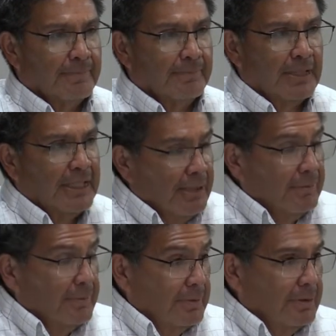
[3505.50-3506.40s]
But
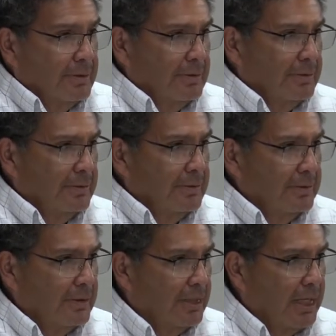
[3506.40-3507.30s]
again,
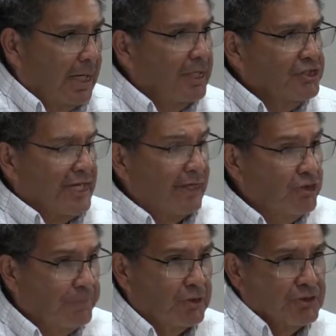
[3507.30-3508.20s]
God's
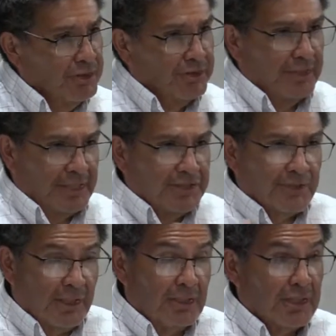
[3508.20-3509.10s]
attributes, th- these
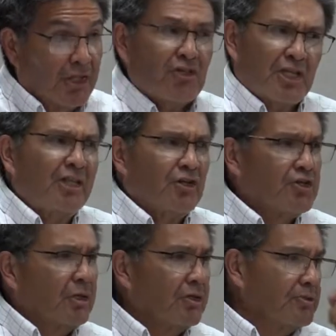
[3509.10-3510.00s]
things, and there's,
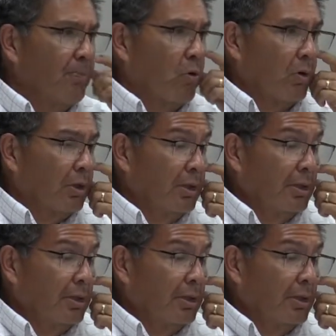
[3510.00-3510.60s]
there's, there's more.